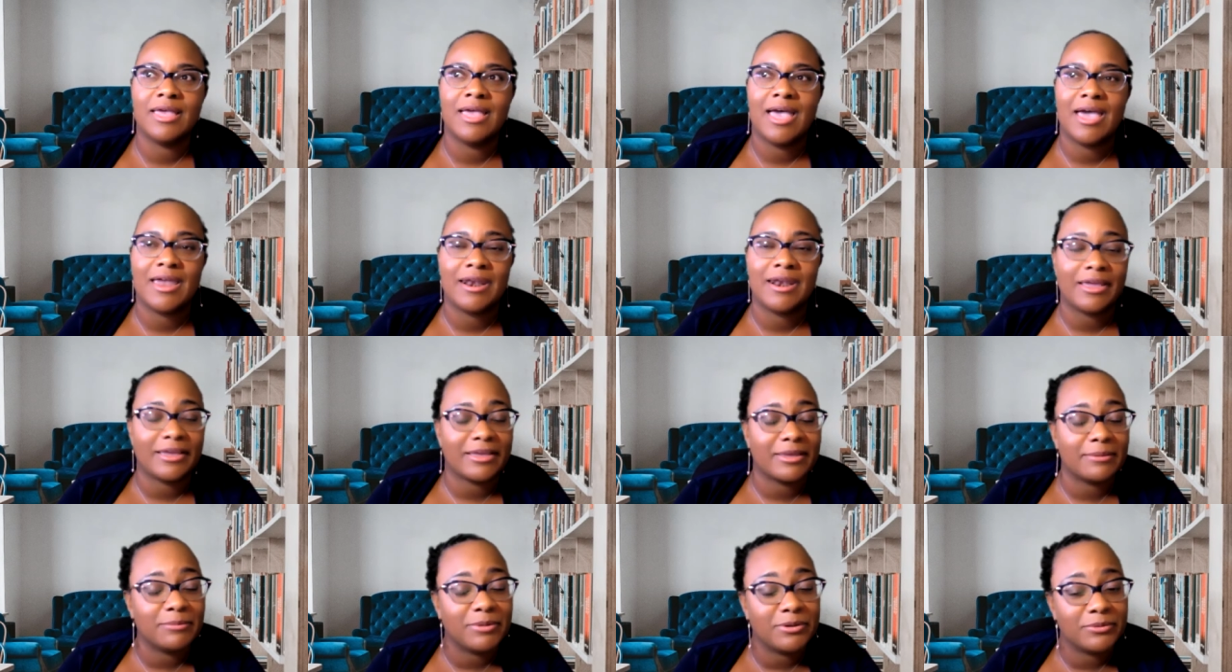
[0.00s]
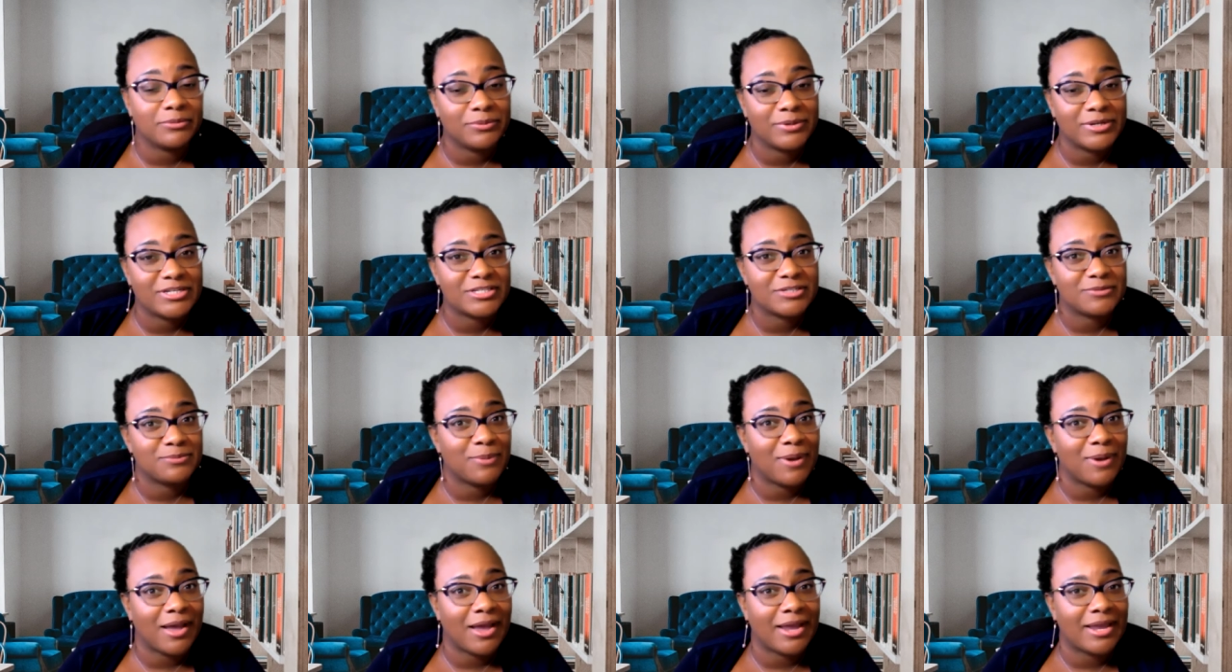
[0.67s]
And I can be reached
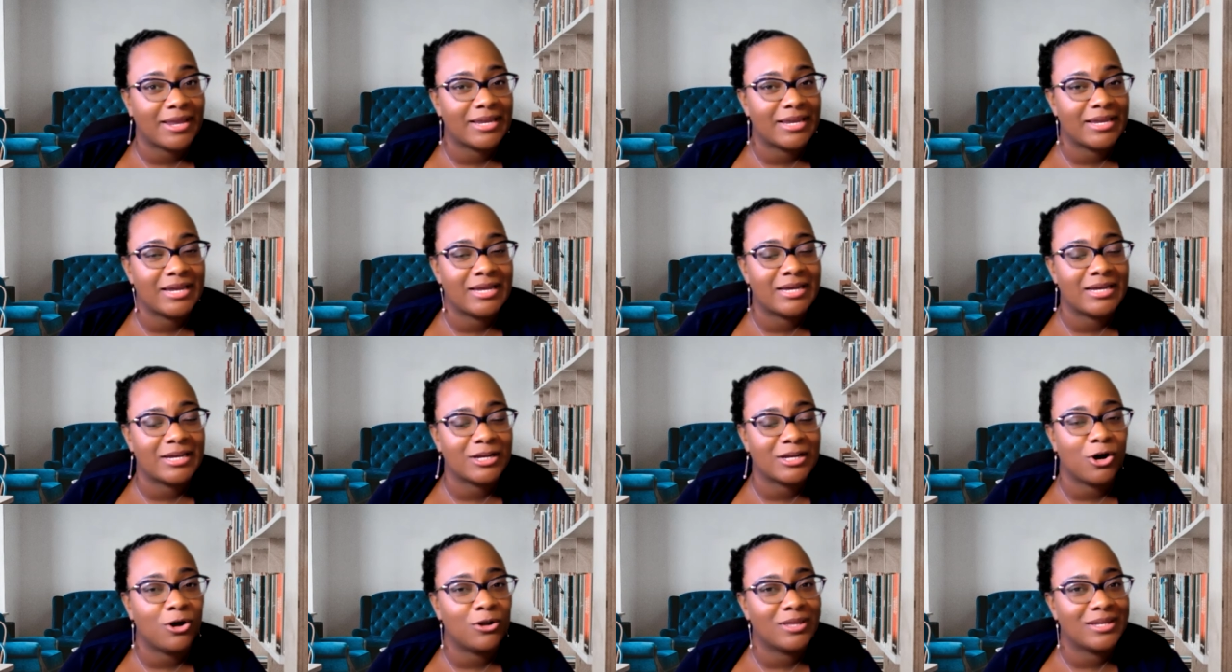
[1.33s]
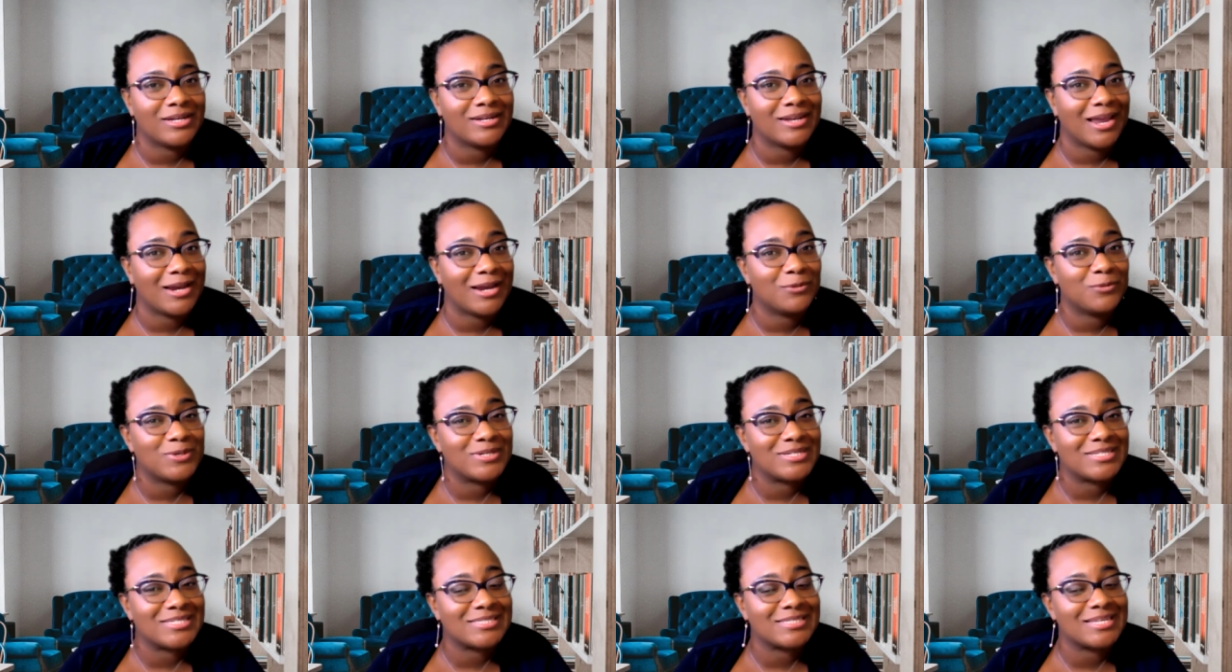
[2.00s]
by calling
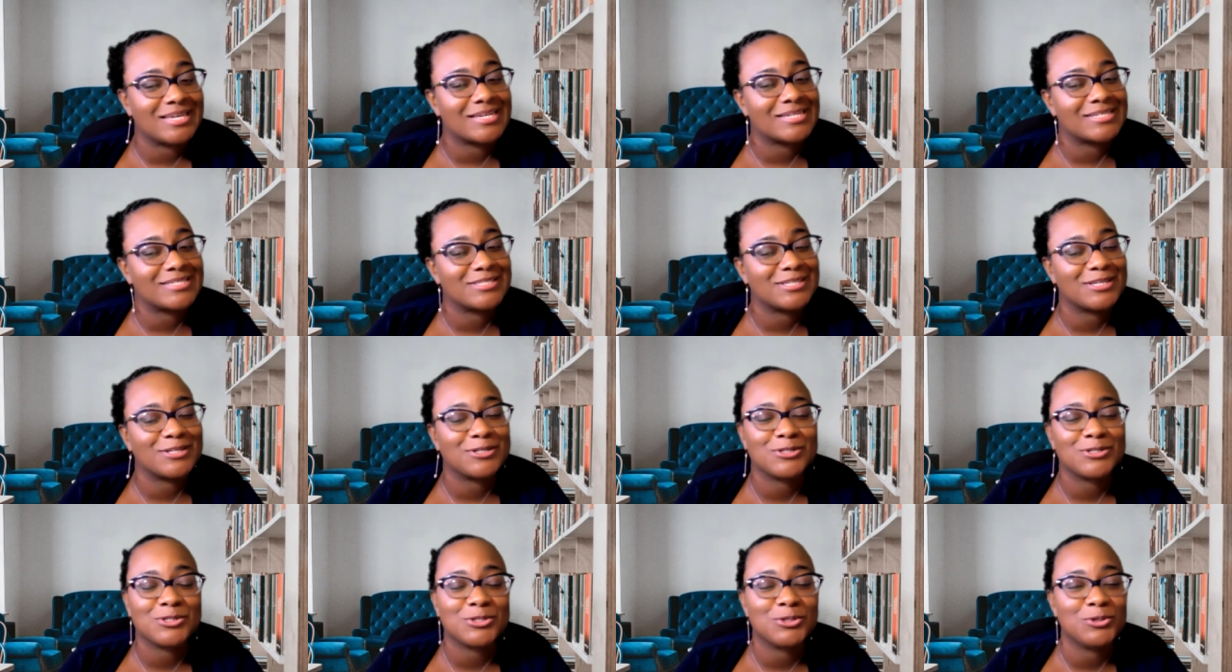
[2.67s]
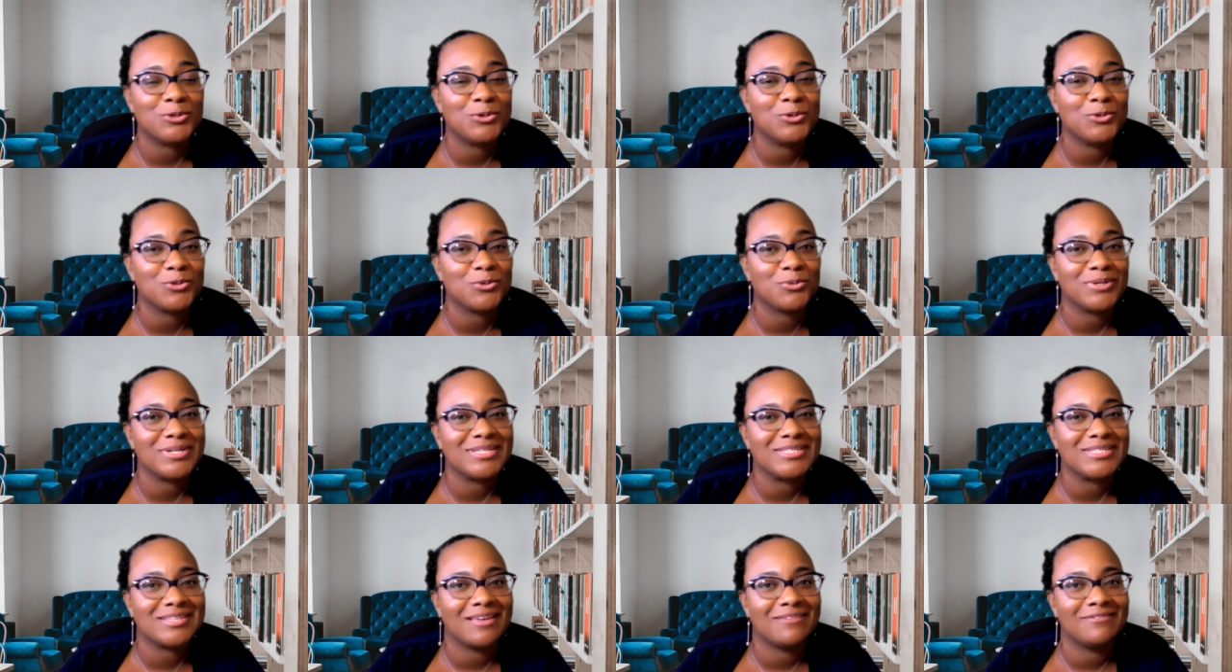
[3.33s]

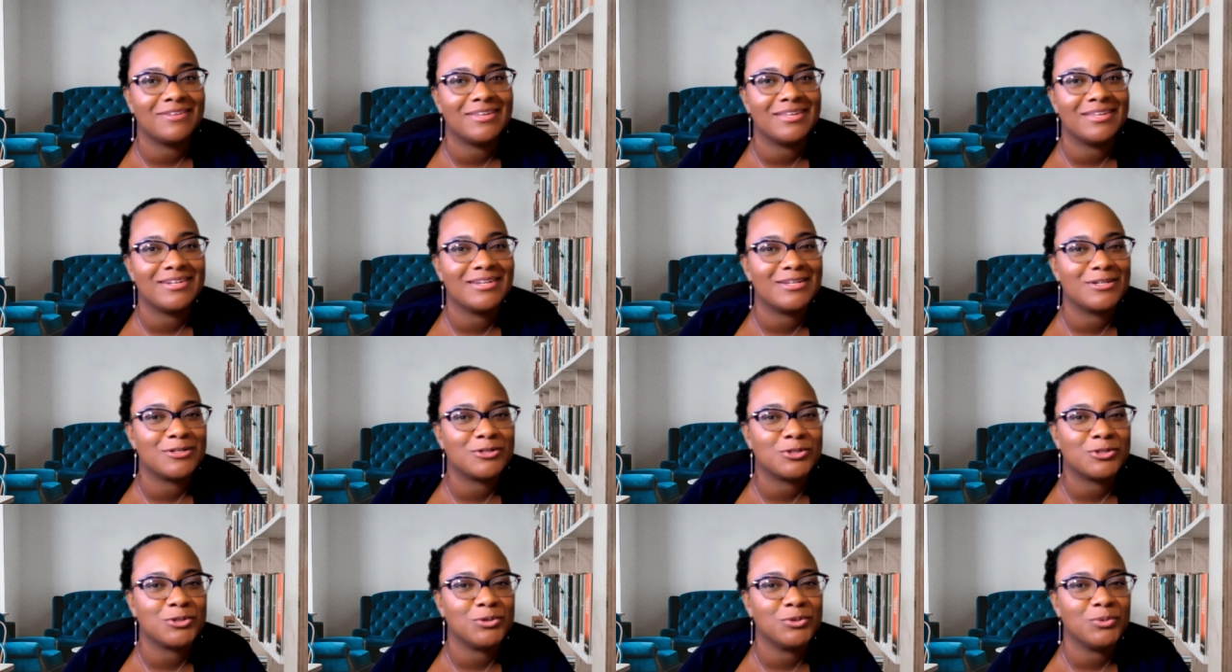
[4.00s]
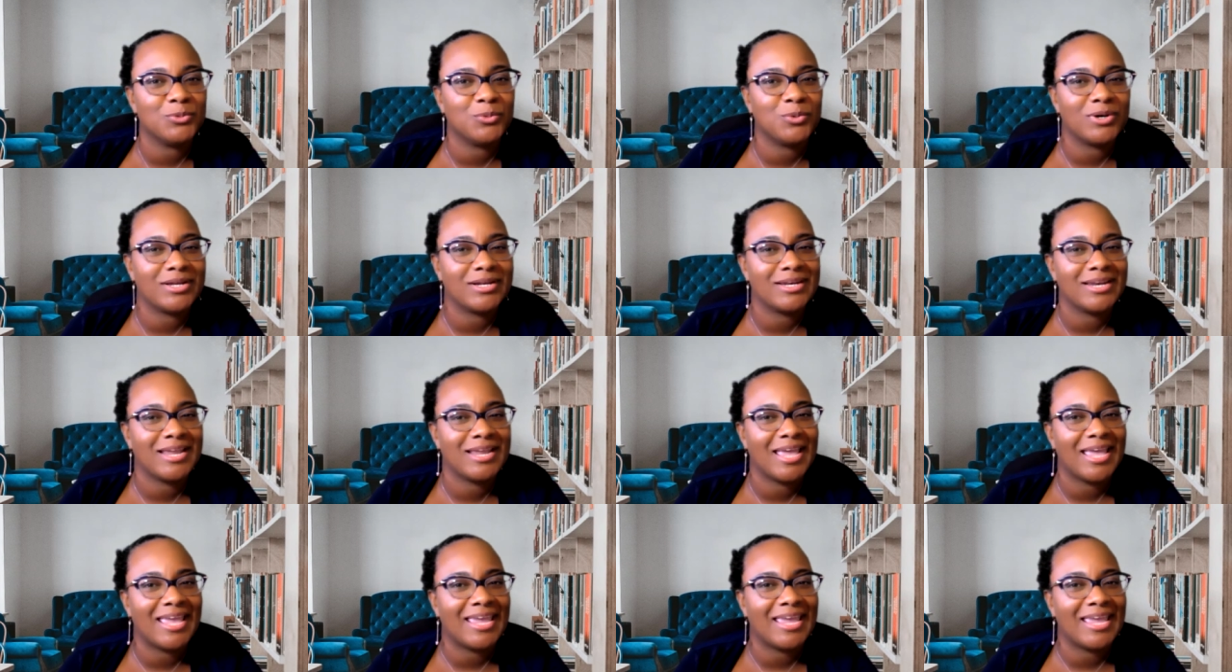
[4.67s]
916-237-2180.